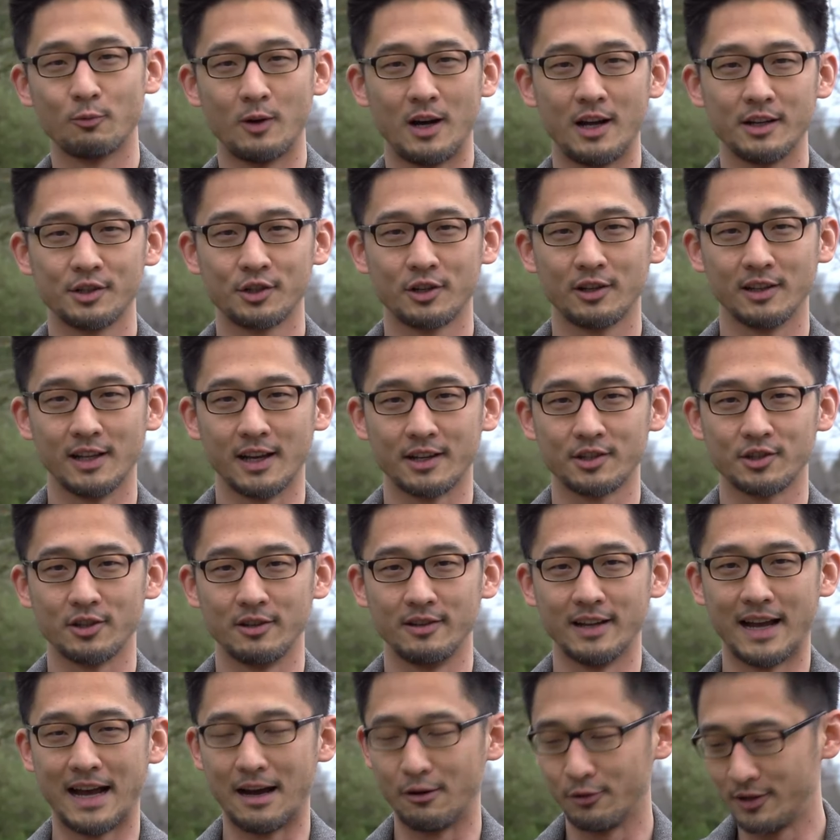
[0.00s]
watch
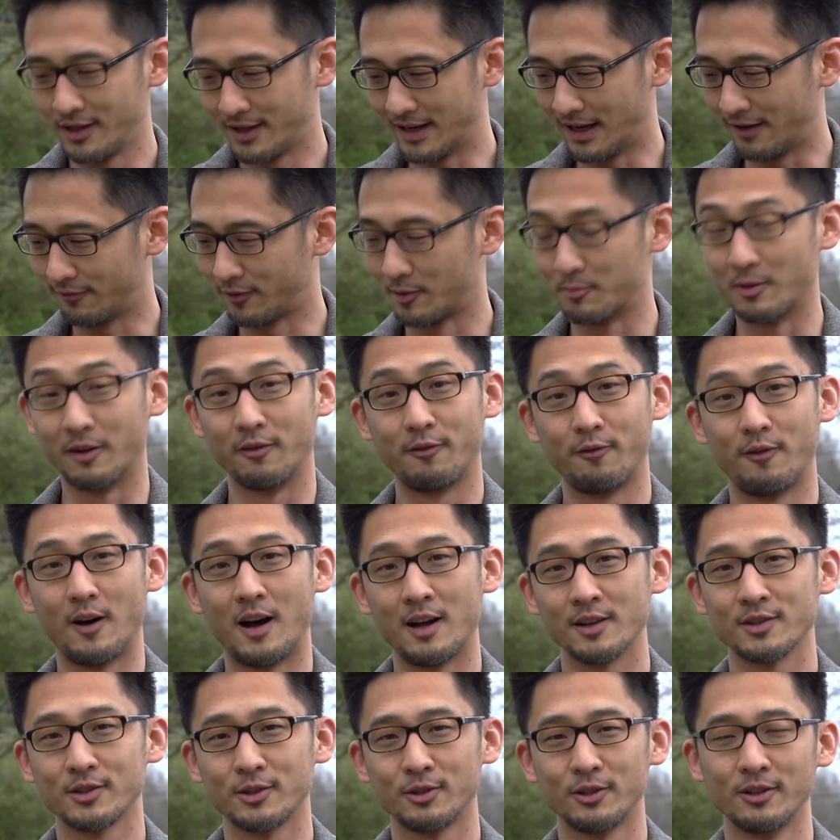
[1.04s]
collection, how he got from a
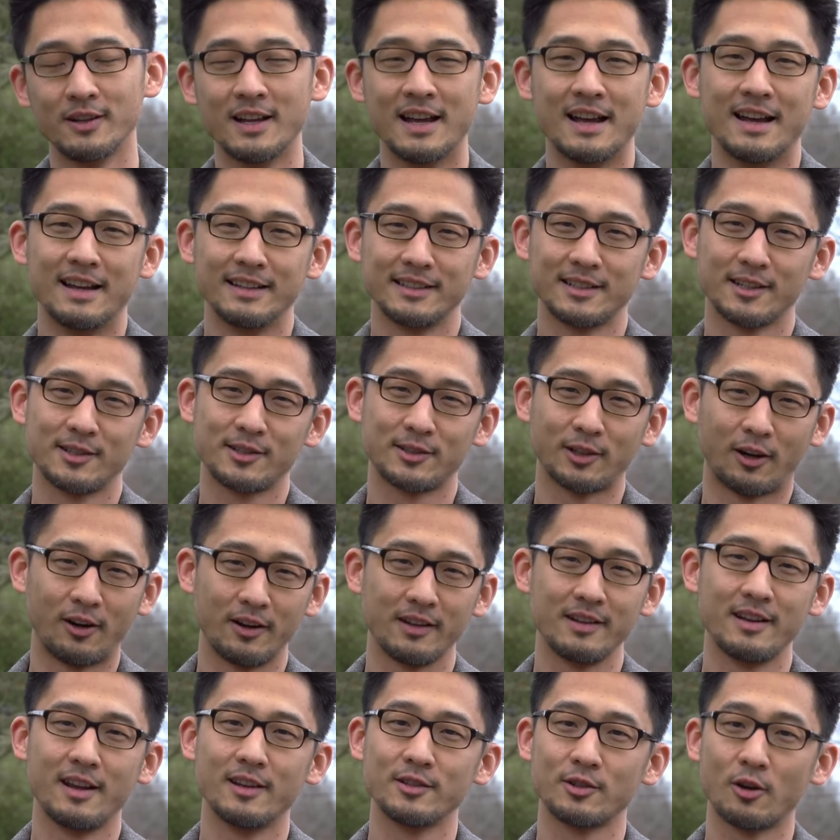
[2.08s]
fossil to
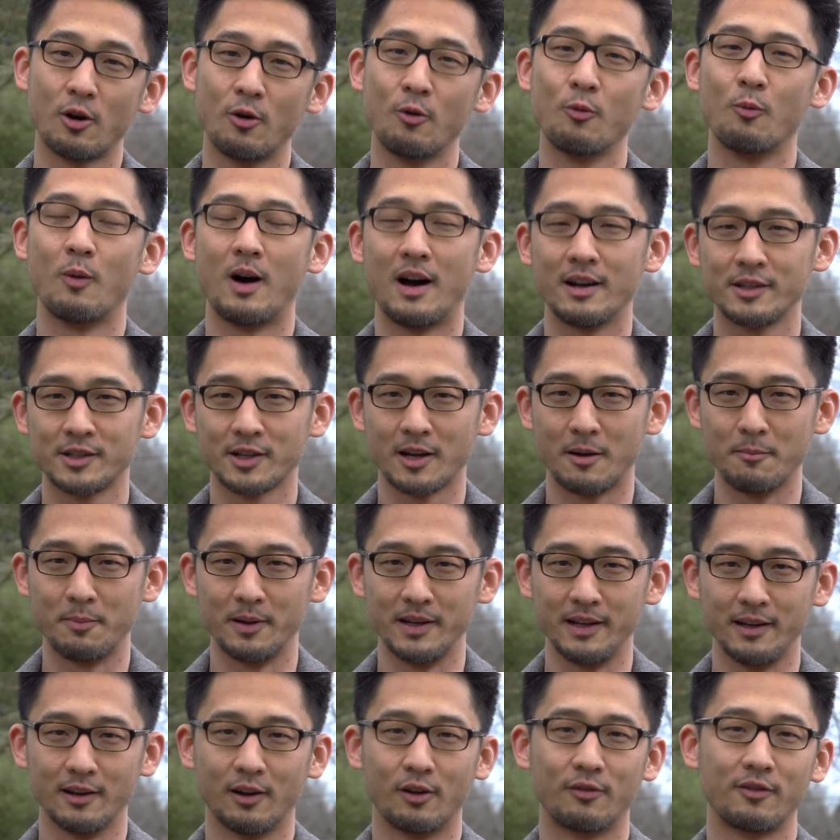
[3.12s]
starting his own watch
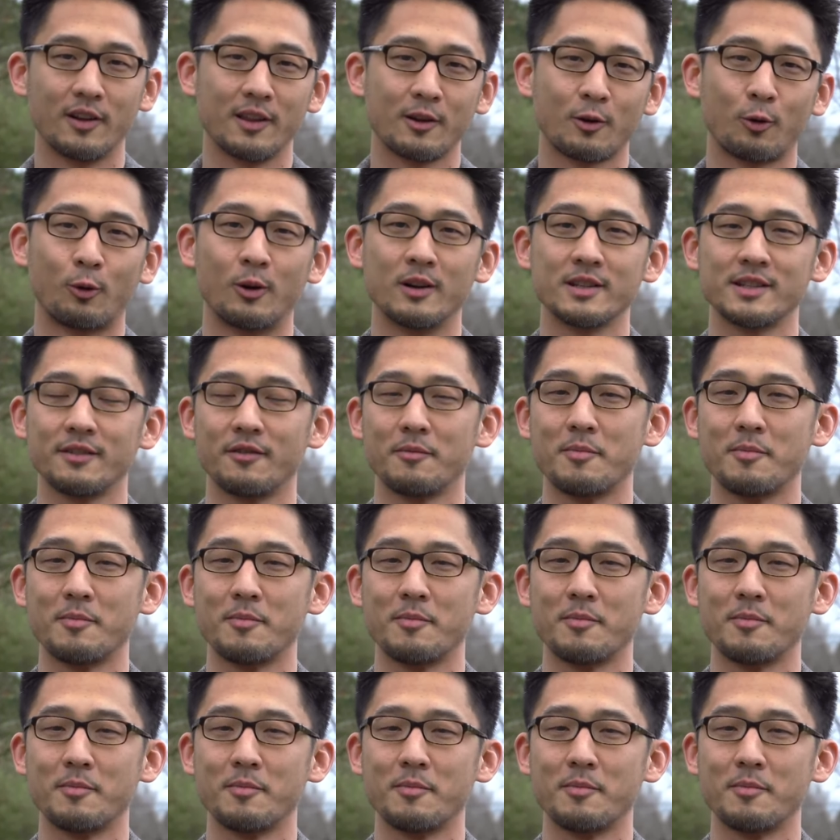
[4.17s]
company over the course of